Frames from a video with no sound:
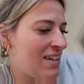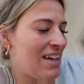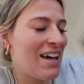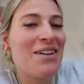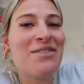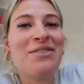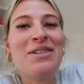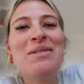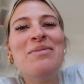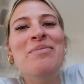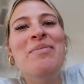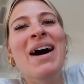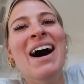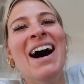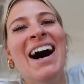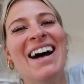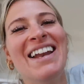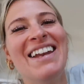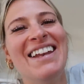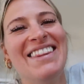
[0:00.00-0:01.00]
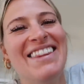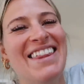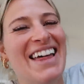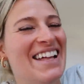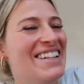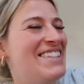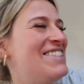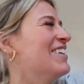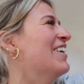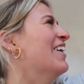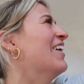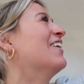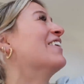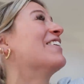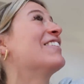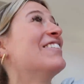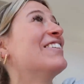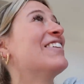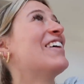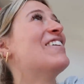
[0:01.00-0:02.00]
Every man and their
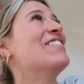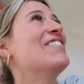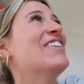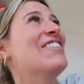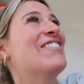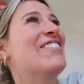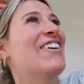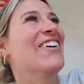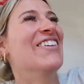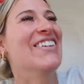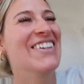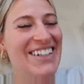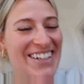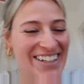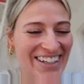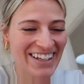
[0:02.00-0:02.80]
dog. Well, that's a bit wrong.